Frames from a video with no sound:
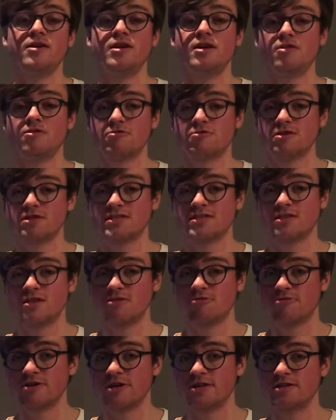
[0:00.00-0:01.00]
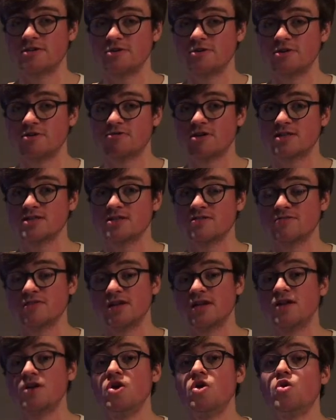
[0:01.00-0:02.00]
either accelerating too
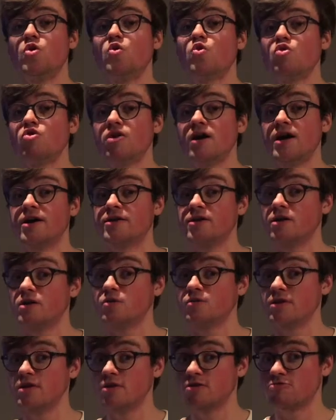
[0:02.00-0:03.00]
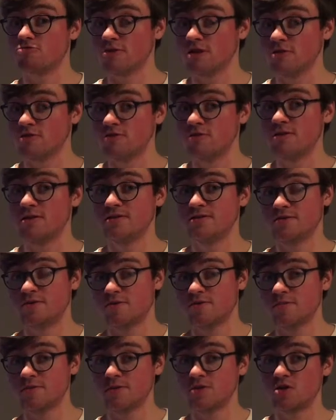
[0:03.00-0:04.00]
aggressively or unloading the rear,
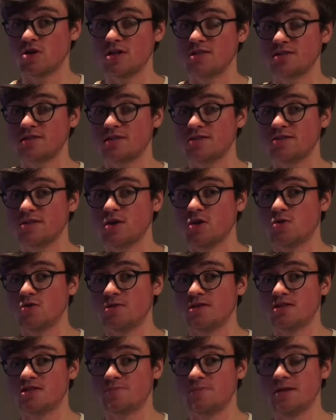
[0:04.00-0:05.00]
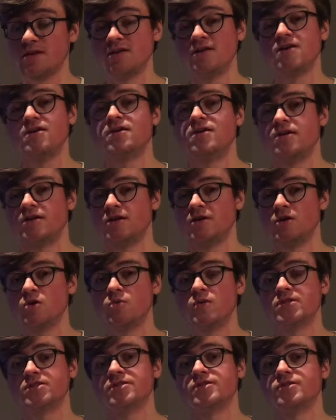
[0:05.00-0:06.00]
thereby causing it to go into a spin. And you know
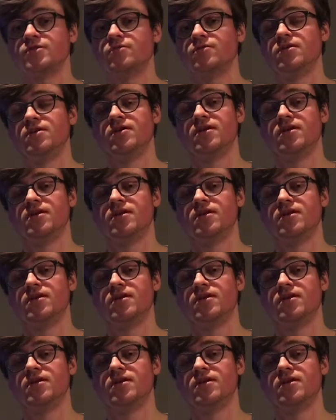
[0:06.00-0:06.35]
what to do.